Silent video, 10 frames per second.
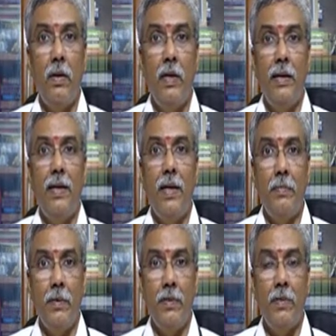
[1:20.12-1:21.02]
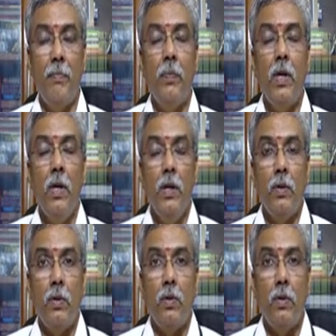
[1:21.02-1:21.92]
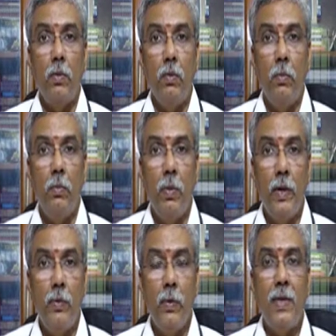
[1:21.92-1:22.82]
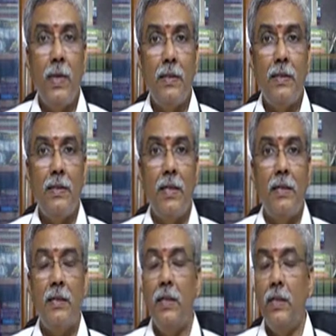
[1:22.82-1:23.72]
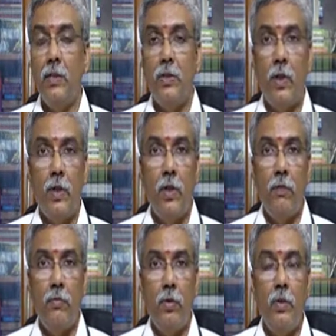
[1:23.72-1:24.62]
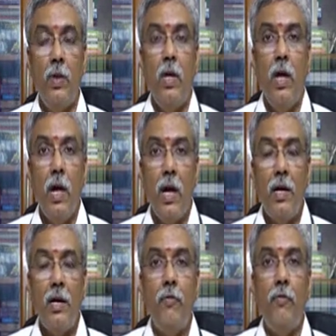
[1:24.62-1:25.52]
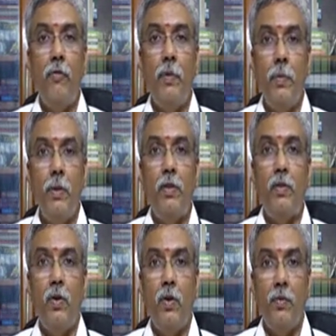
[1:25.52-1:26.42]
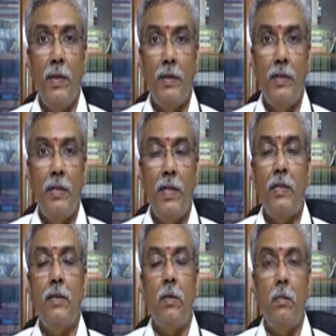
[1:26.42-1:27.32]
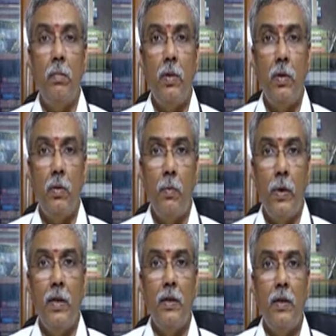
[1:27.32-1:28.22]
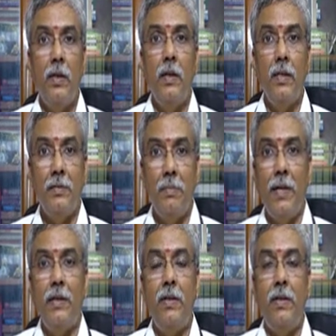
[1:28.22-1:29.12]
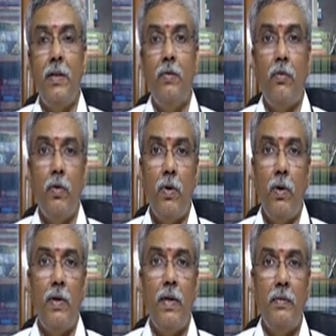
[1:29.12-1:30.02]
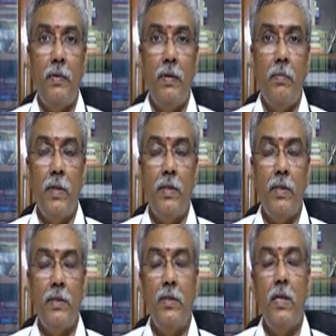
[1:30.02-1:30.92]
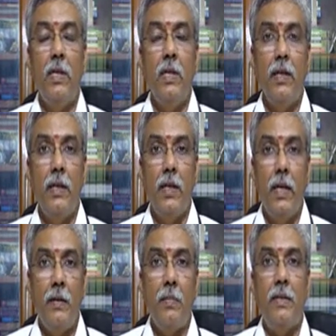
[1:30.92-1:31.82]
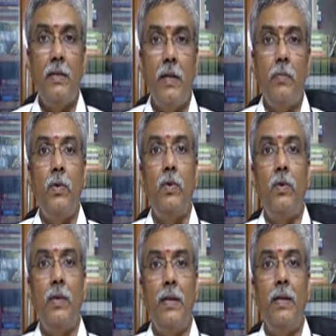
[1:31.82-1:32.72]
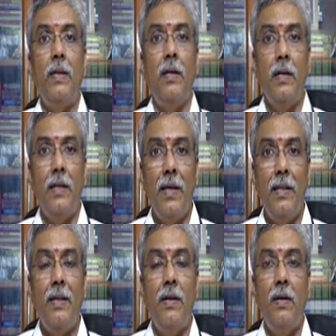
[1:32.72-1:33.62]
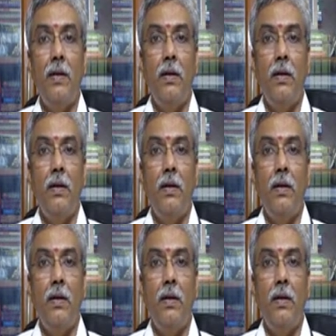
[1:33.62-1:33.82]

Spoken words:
eating habits. So by doing exercise, it is not harmful. 150 minutes of exercise per week is mandatory for all diabetic patients. It enables them to lead a healthier